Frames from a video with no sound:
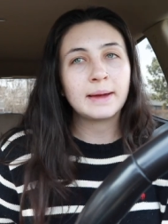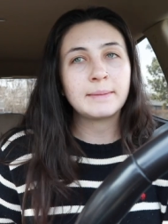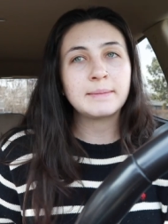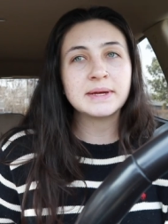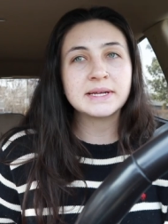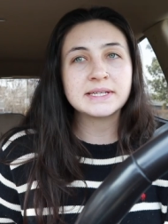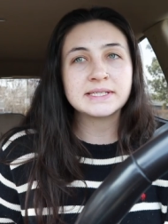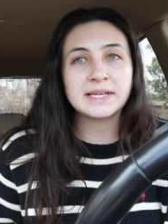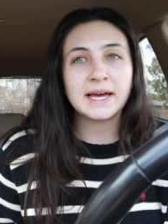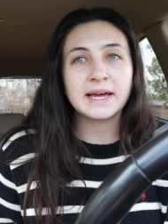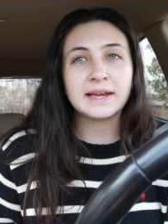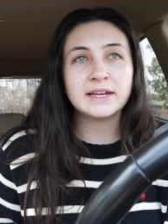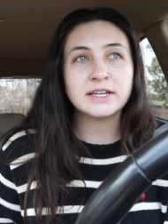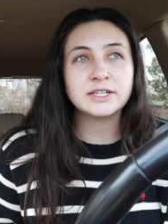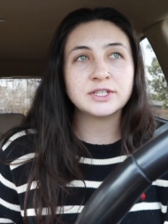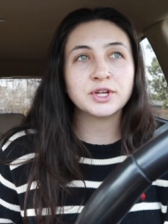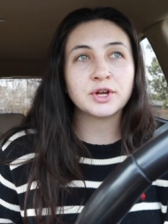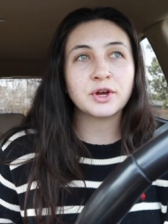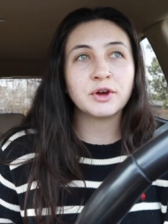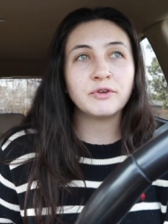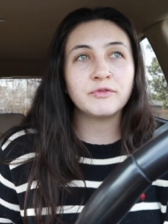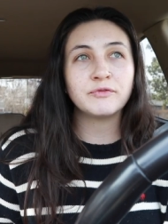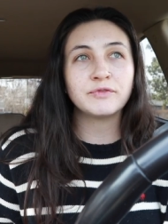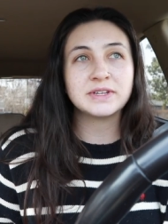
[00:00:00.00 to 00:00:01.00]
I'm excited
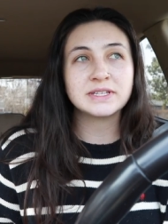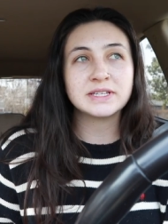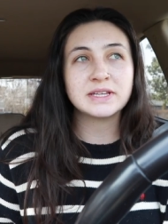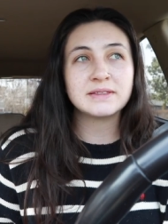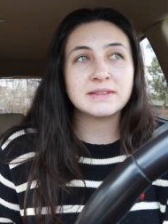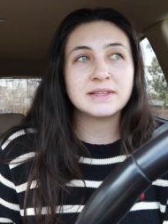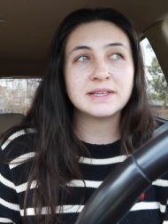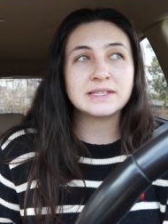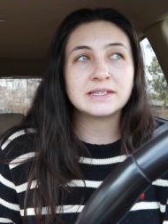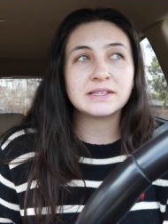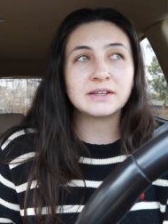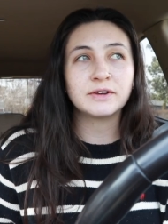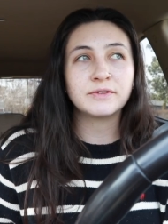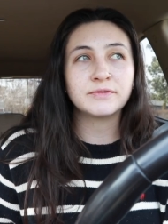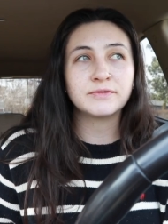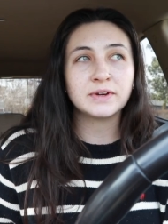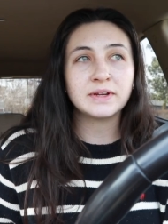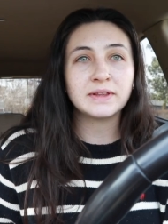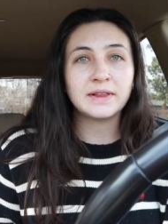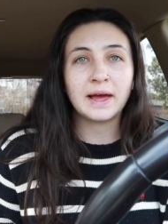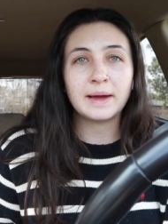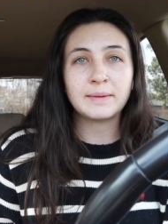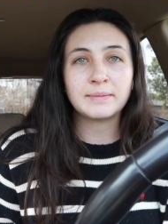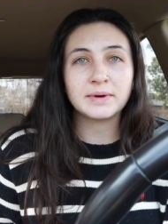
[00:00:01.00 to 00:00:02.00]
to go visit these little
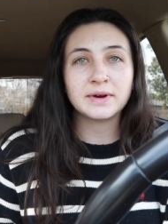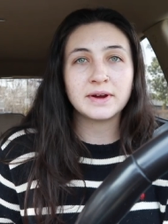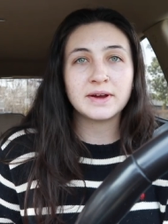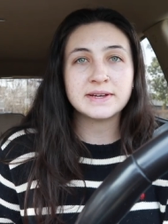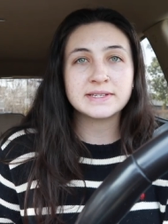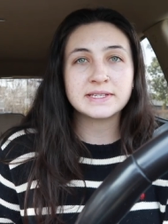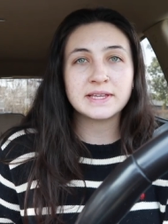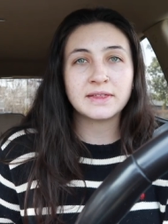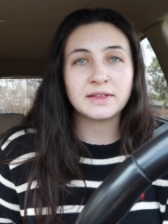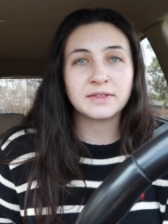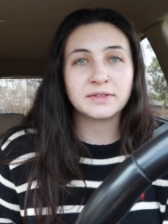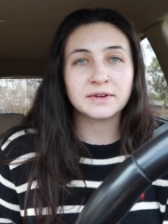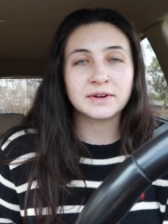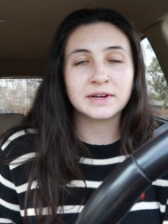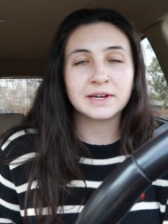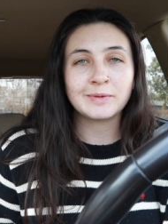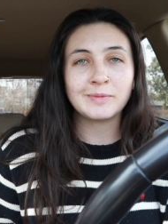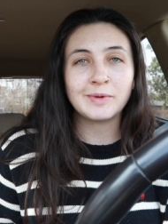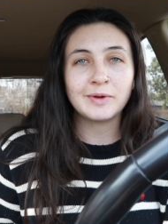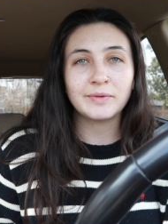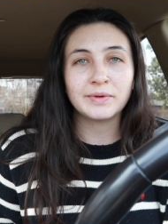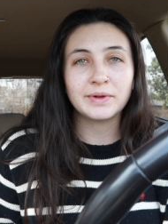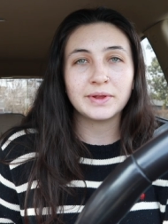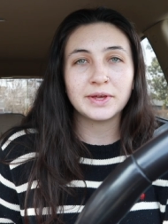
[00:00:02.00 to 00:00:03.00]
free libraries. I think they're gonna
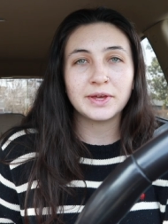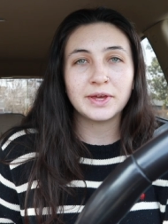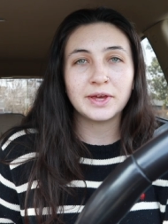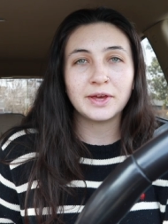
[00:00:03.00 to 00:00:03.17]
be really